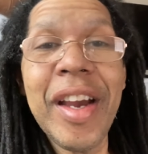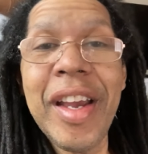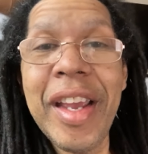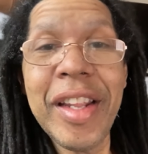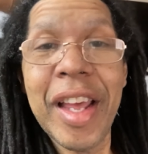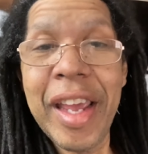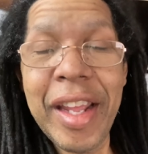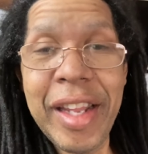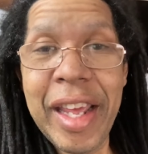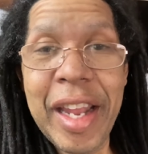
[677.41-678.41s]
in the
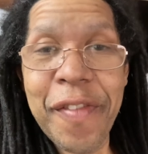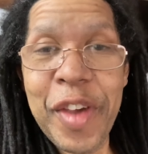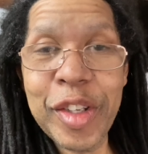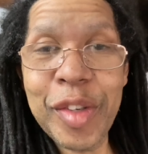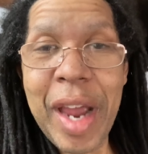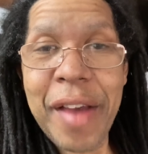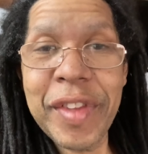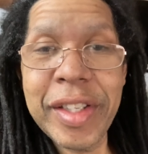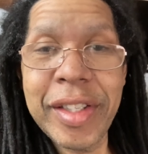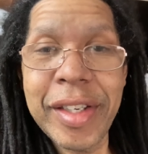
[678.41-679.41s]
in the NFL draft
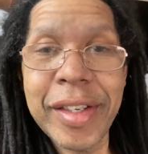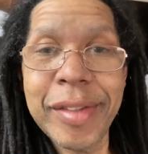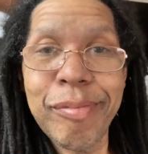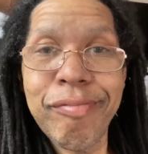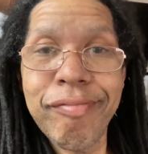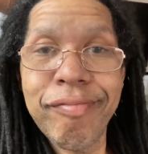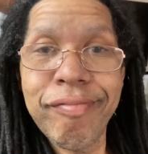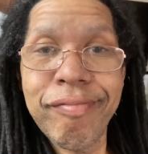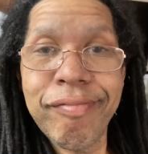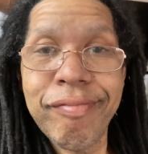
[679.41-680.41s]
this year.
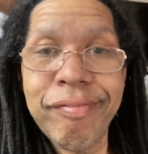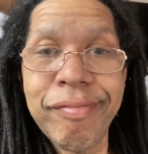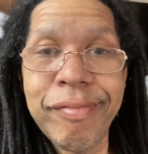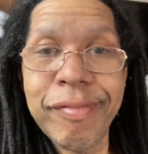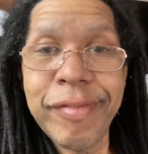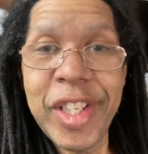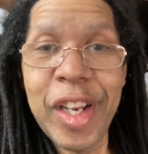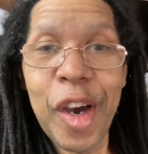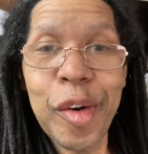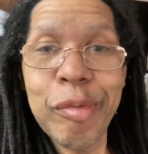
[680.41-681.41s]
You
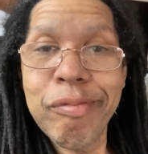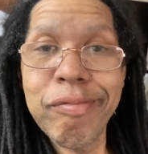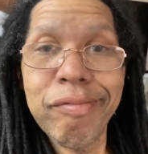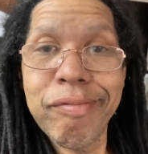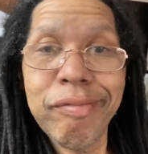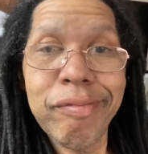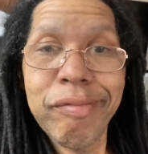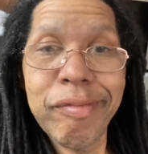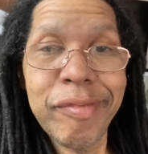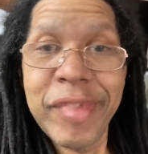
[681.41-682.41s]
know,
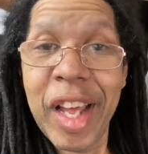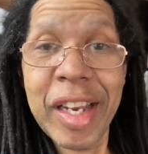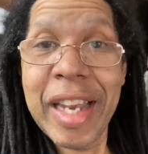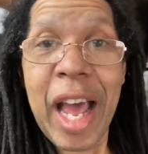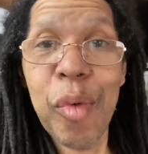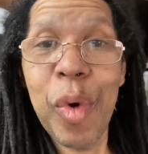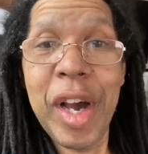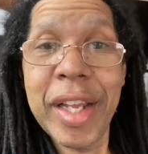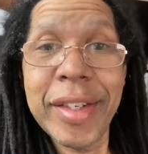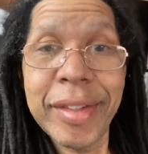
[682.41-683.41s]
not not
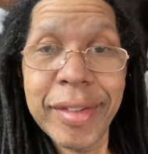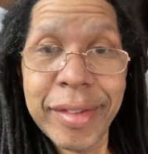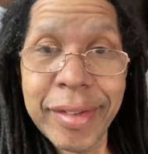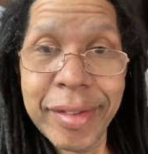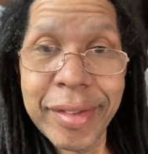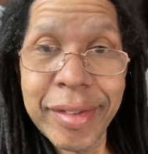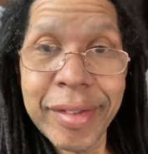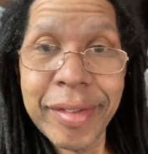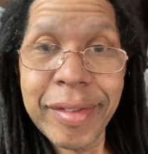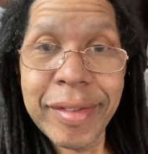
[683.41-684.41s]
one.
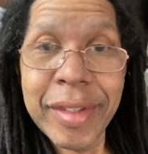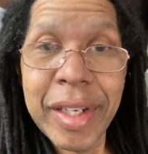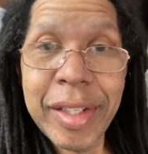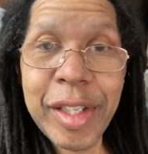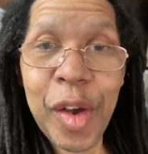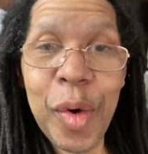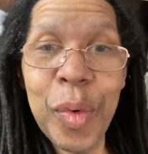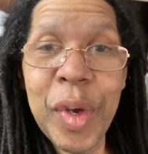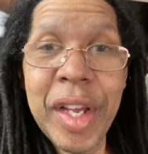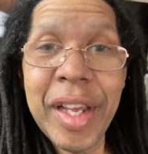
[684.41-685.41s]

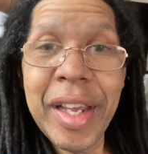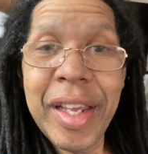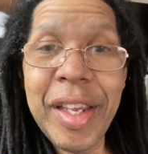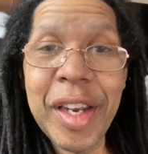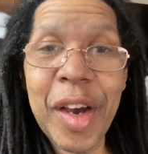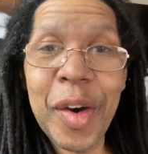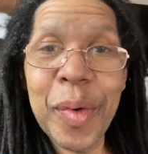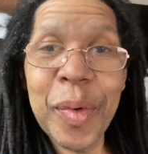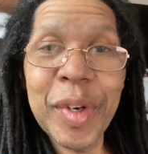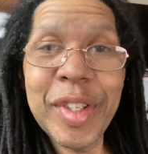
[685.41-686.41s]
So, you
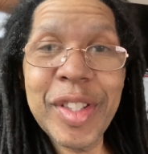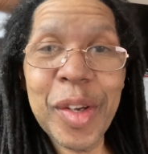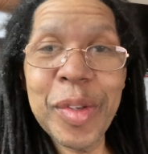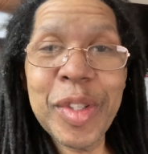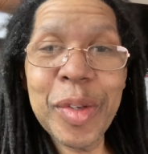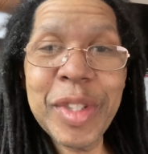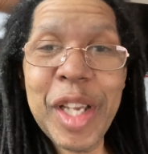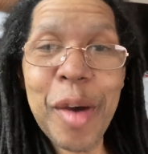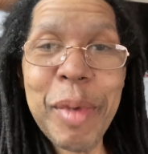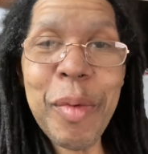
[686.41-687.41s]
know, so so
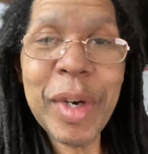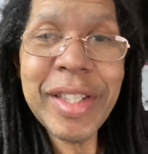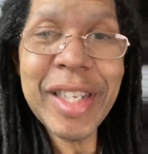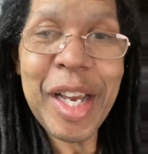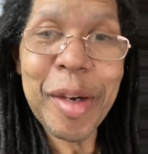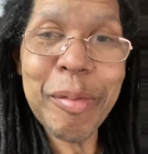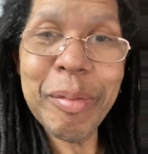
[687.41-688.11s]
tell me what's up.